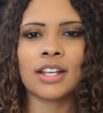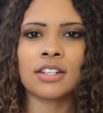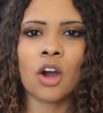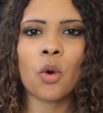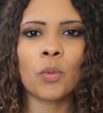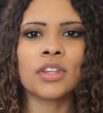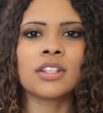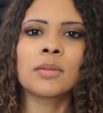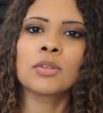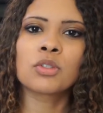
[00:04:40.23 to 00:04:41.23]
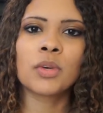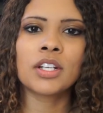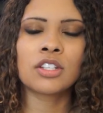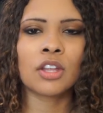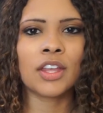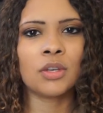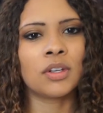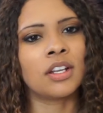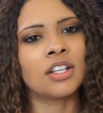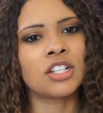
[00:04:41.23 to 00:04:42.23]
dome with a dimmer switch so that you
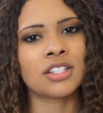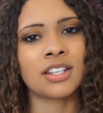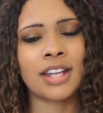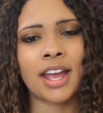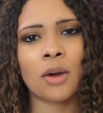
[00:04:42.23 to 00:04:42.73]
can adjust it down,